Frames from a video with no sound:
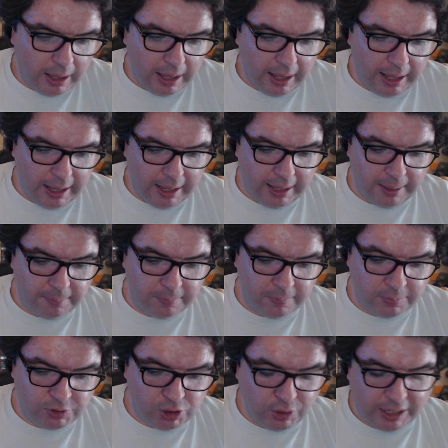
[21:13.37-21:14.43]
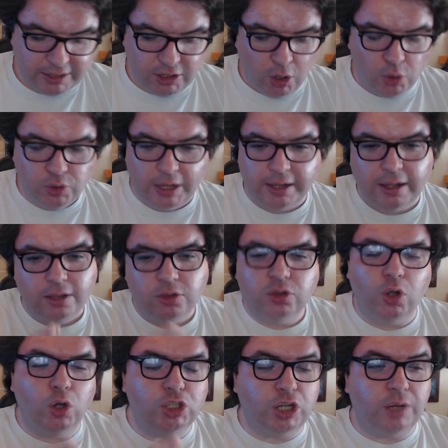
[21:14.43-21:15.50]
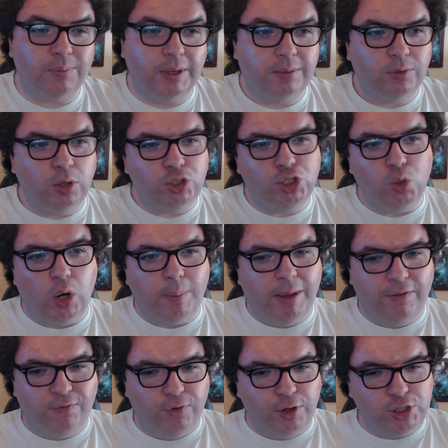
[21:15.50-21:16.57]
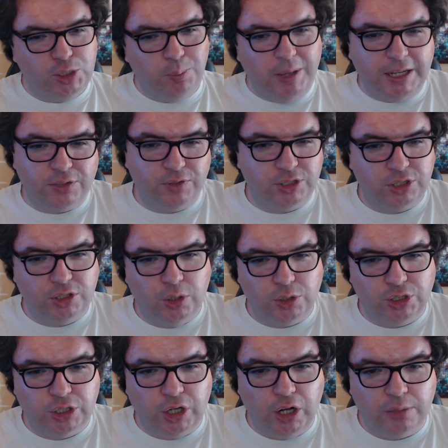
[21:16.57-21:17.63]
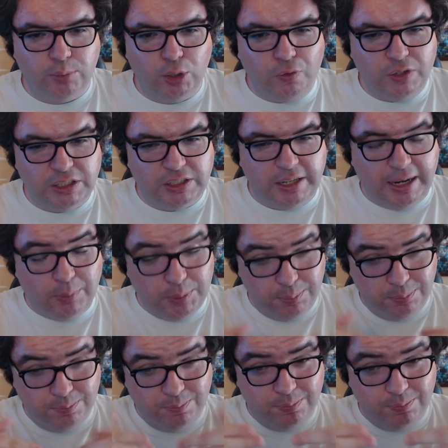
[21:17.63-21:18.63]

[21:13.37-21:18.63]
Um, so like those like those aren't like those two aren't my first picks for Satoshi Kon movies that I would